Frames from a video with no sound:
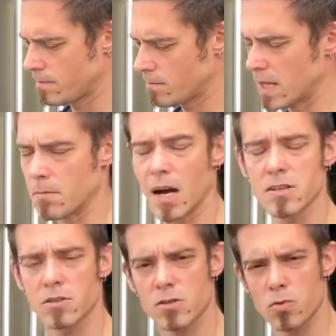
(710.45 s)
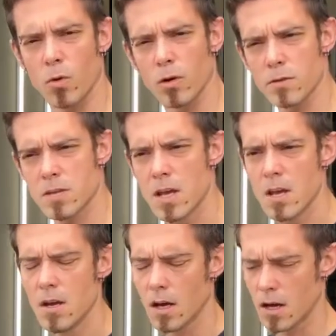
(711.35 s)
minimize those swirls
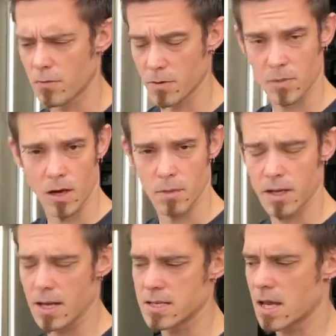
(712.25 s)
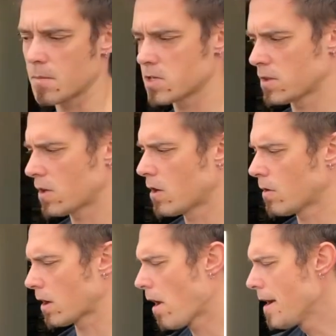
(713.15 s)
from coming and damaging the
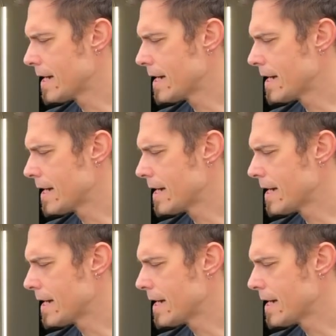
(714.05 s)
coating.